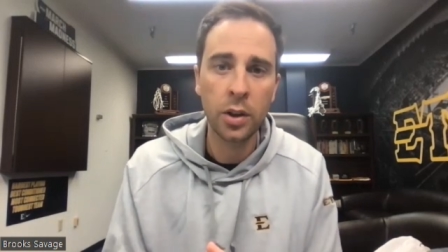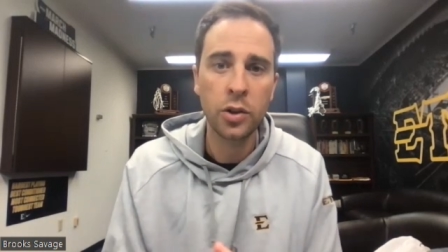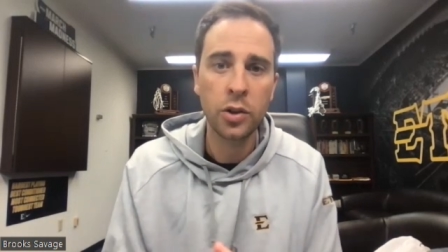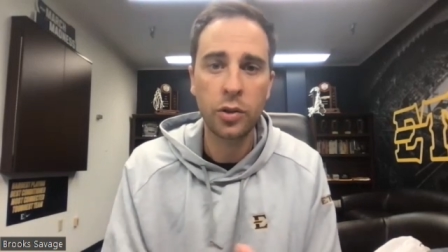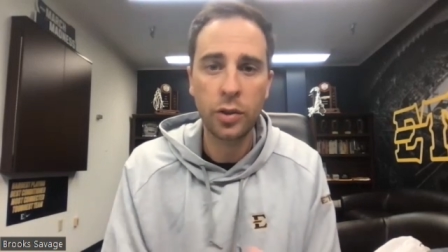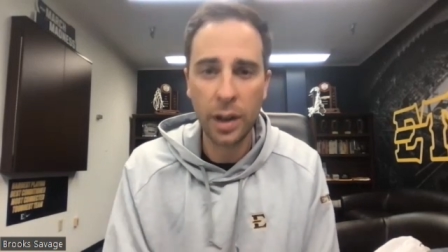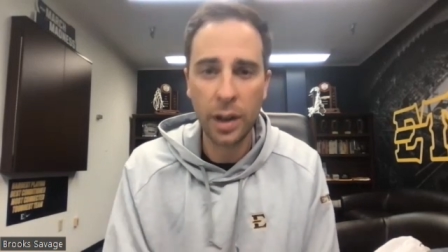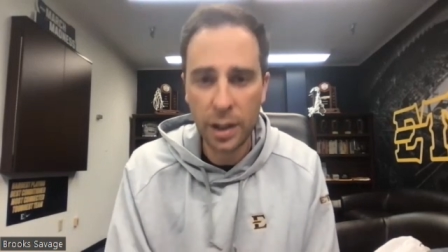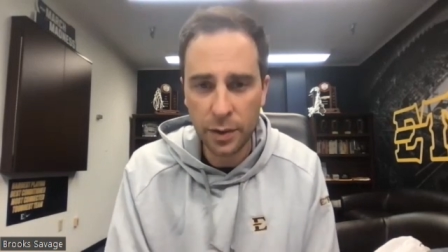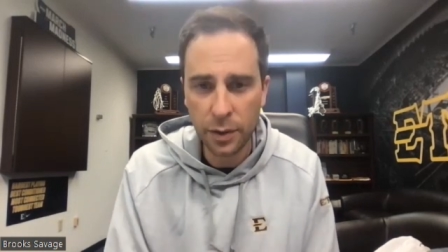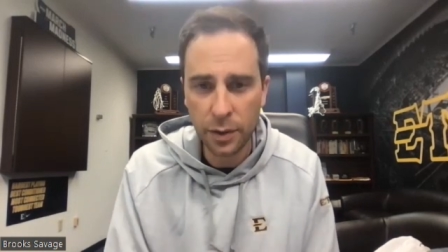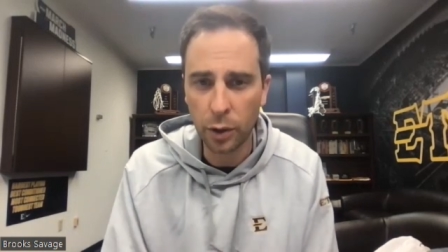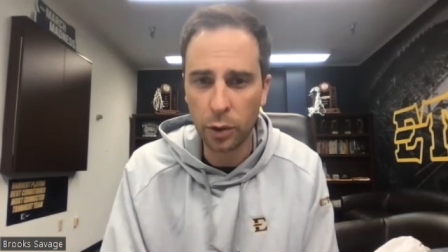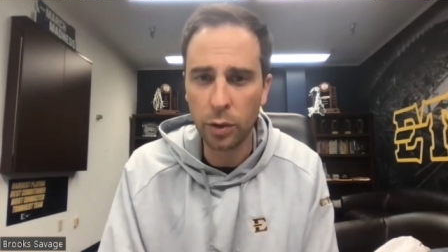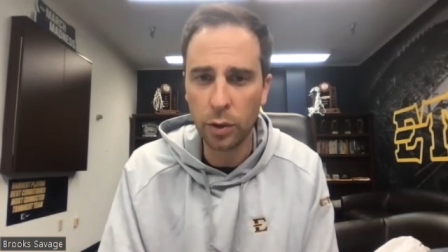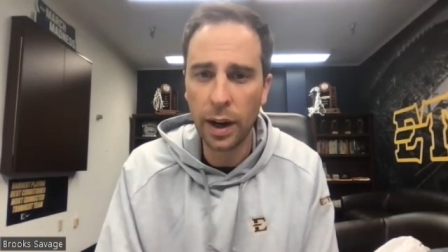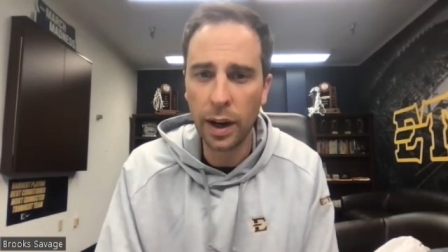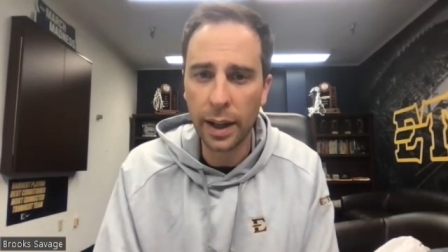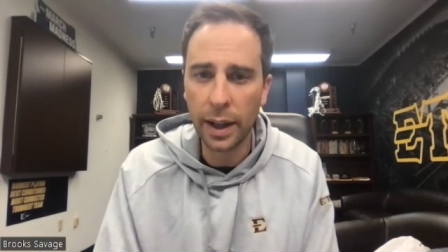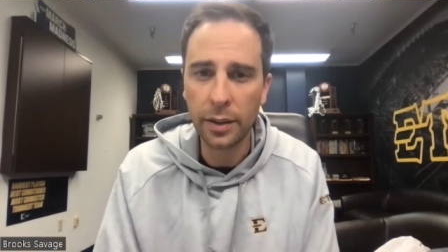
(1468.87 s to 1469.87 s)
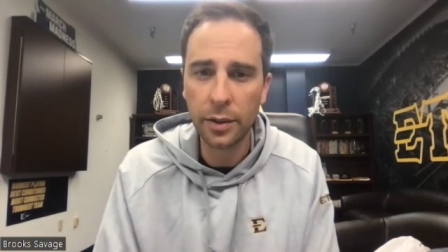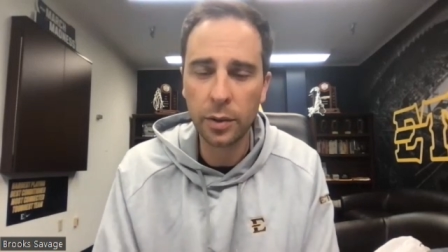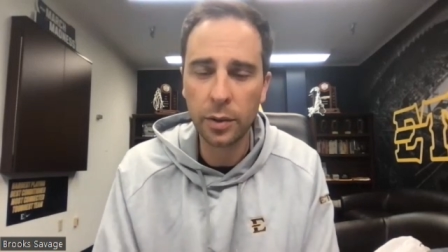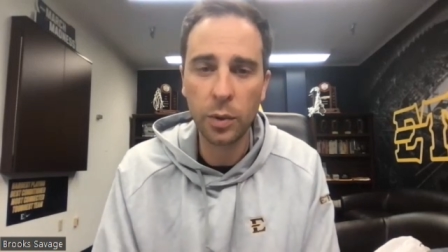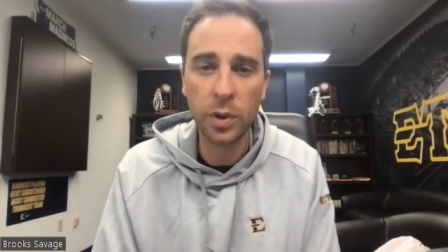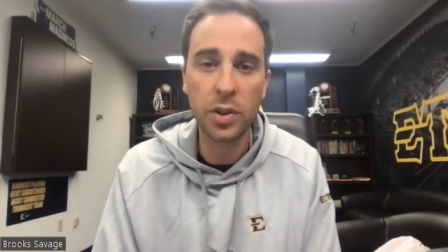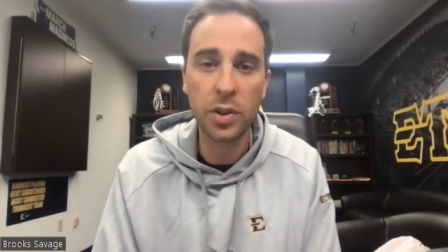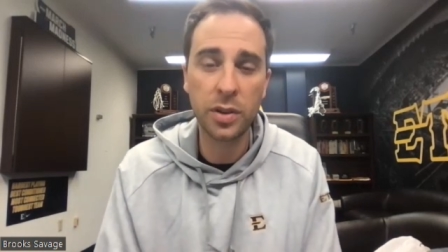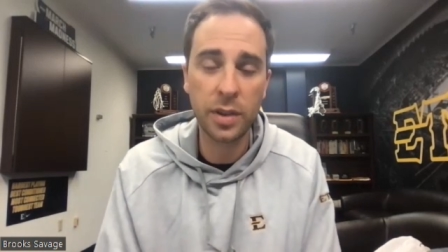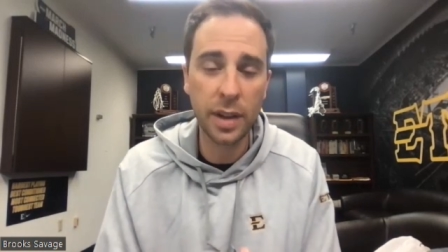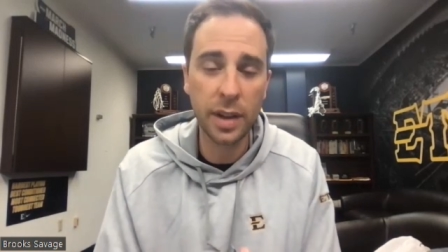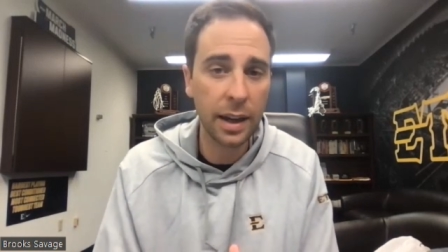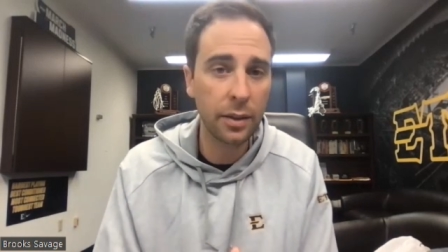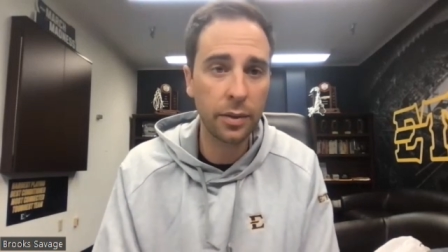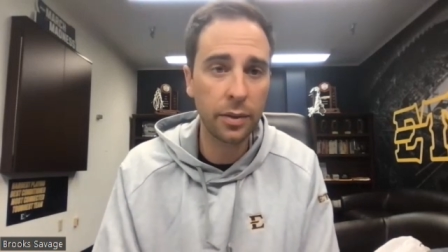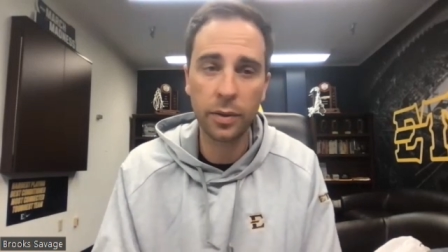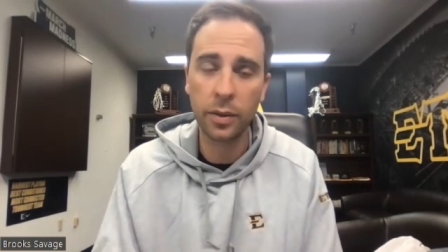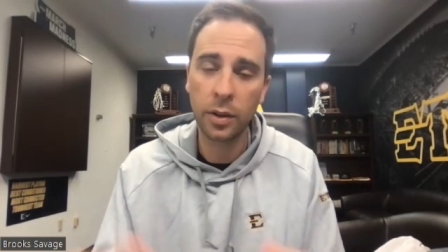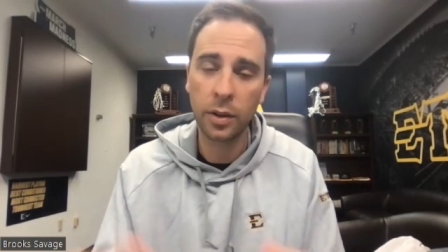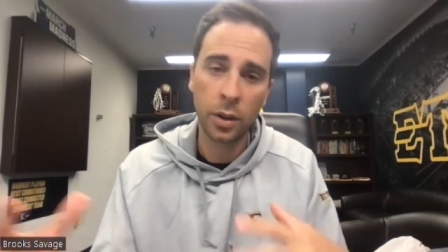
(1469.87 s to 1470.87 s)
transfer credits, which
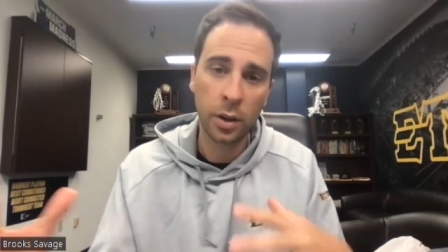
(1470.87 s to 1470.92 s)
they've,